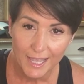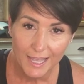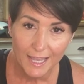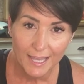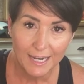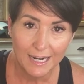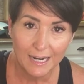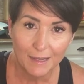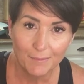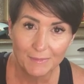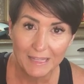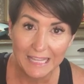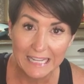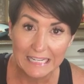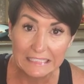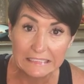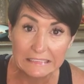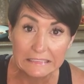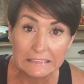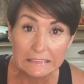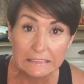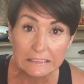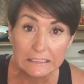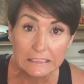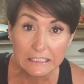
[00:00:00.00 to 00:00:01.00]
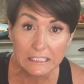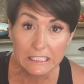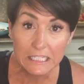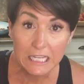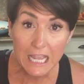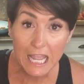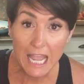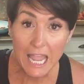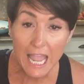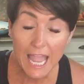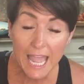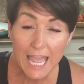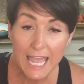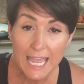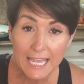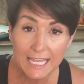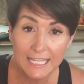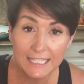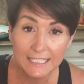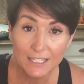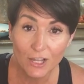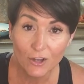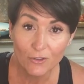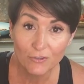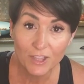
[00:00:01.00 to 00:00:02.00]
And I'm like,
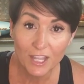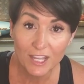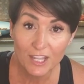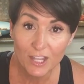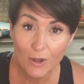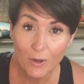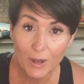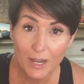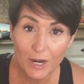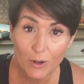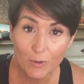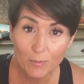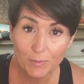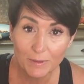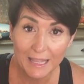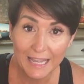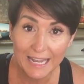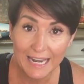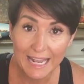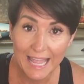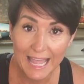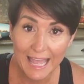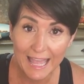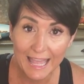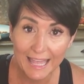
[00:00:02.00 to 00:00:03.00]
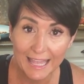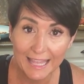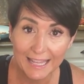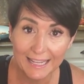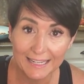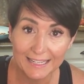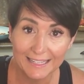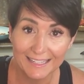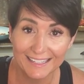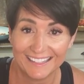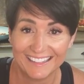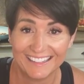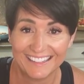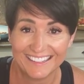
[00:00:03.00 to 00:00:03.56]
dang, don't they know I don't plan ahead?